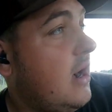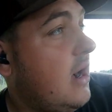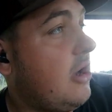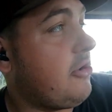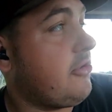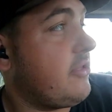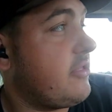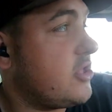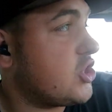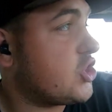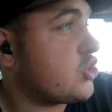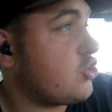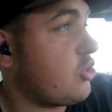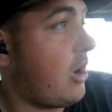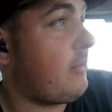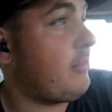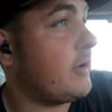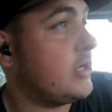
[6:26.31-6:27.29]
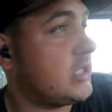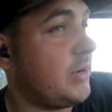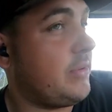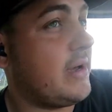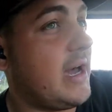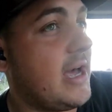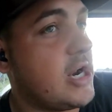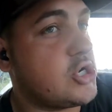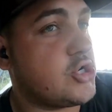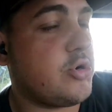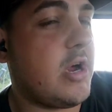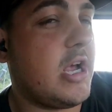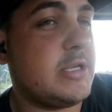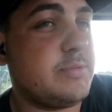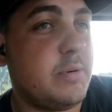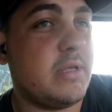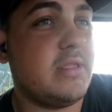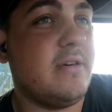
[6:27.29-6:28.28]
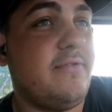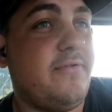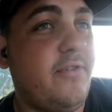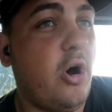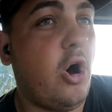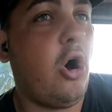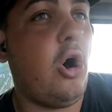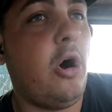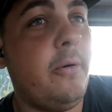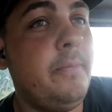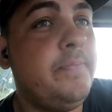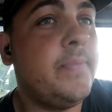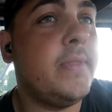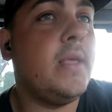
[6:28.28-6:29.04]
other than the strawberries that we gotta transplant in the fall.